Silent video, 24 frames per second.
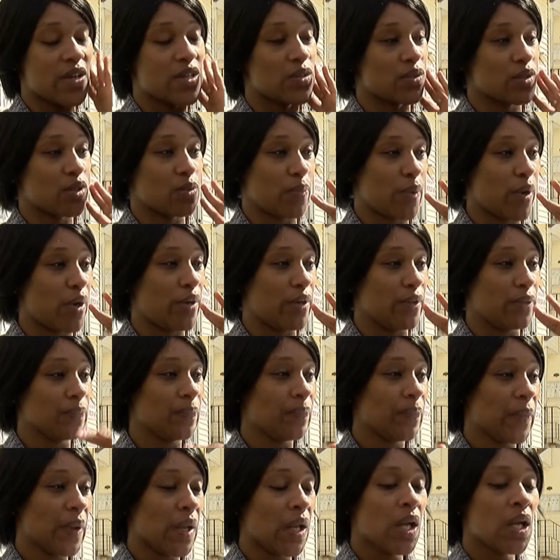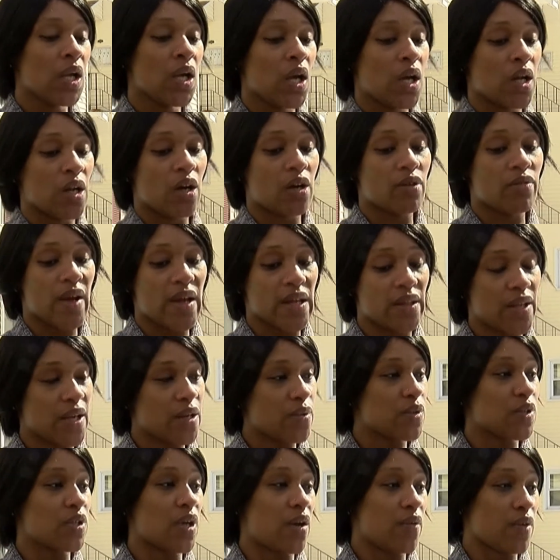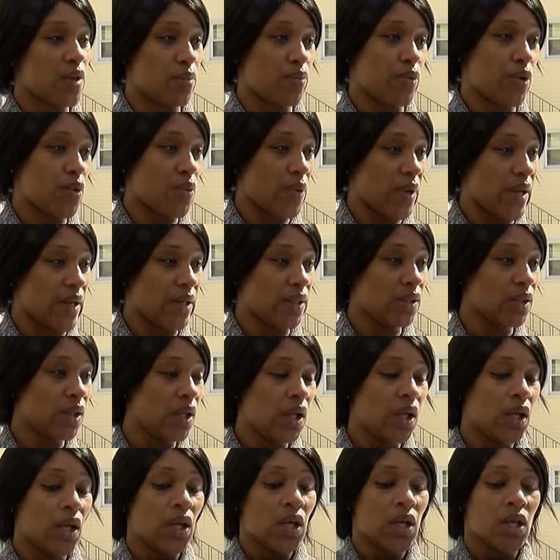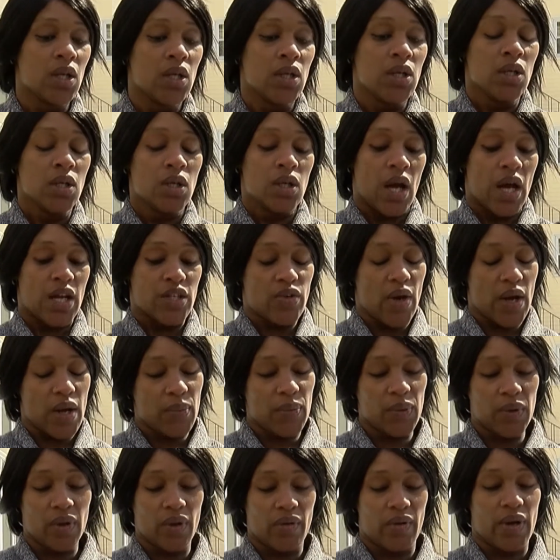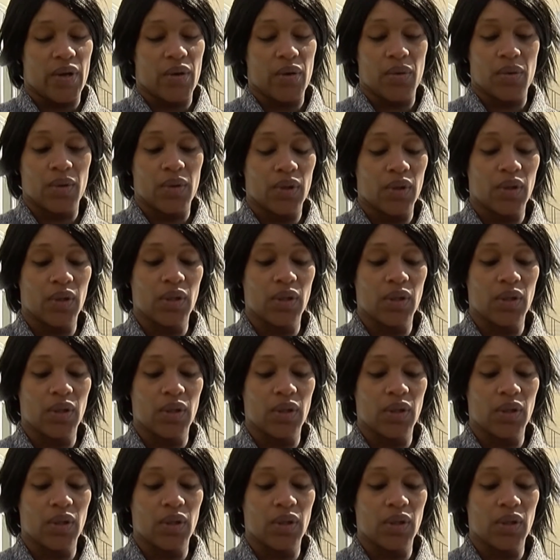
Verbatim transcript: face was burnt and her right leg was already broken. I tried to pull her out.